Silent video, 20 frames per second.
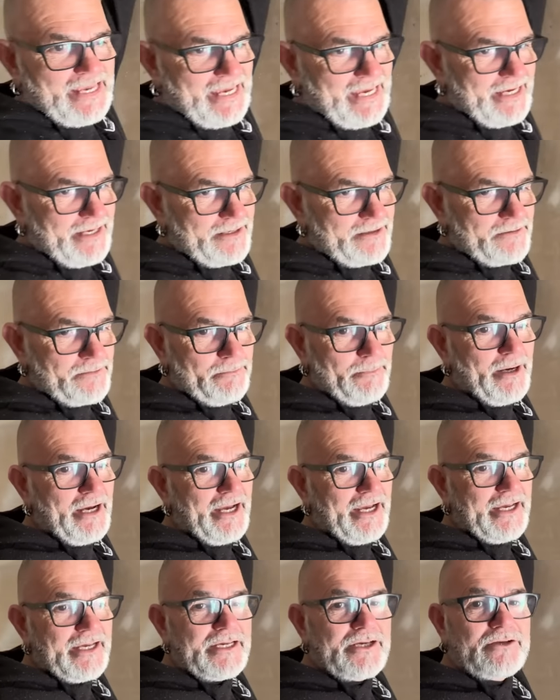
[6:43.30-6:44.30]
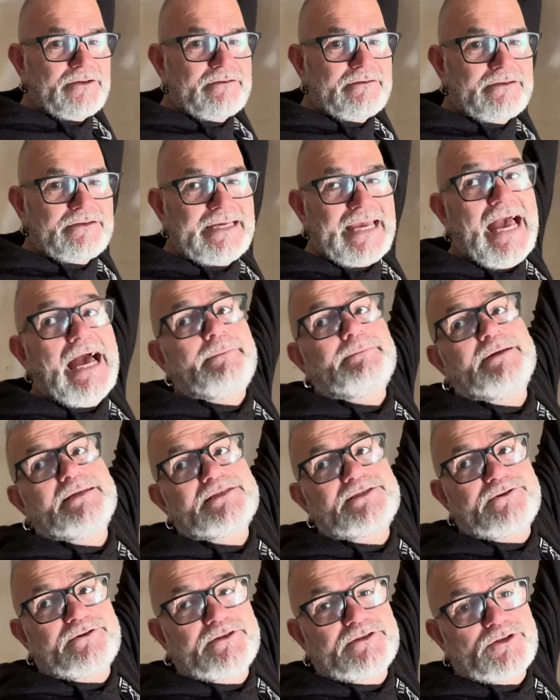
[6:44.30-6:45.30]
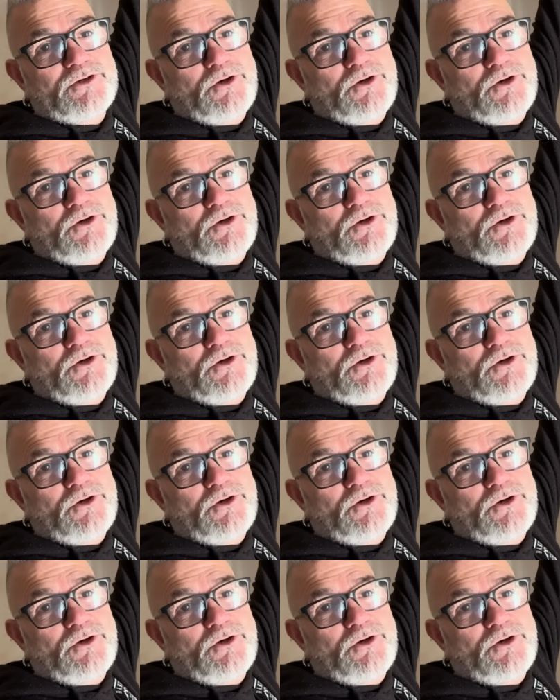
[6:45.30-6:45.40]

and my cabinets that are in the